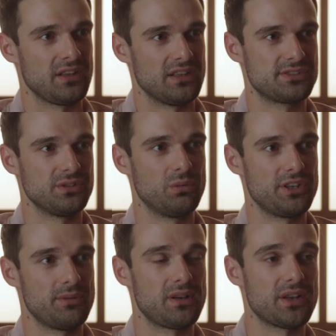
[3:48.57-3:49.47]
And so when
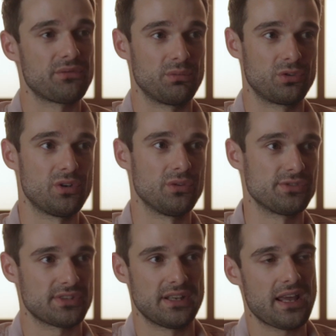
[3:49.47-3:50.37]
the platform
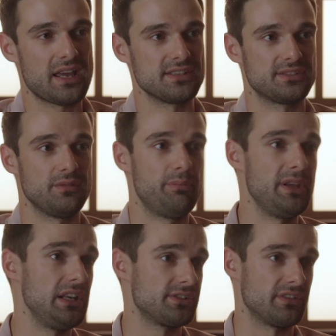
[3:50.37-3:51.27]
grows and has
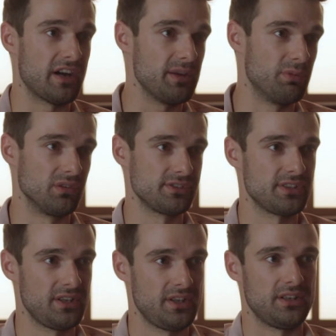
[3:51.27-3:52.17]
billions of eyeballs,
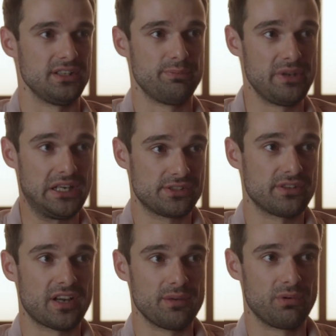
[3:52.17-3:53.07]
these billions
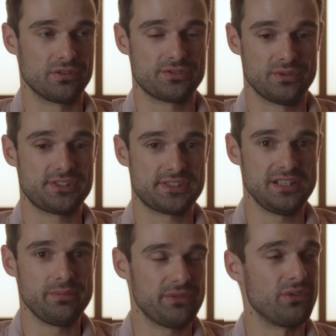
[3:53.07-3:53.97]
of eyeballs will
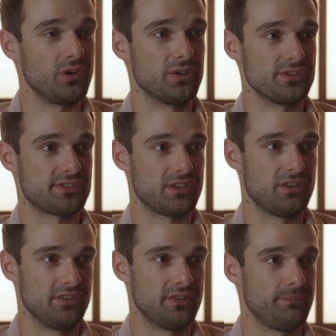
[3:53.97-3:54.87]
still be focused
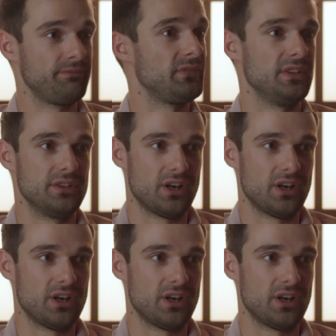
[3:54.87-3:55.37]
on the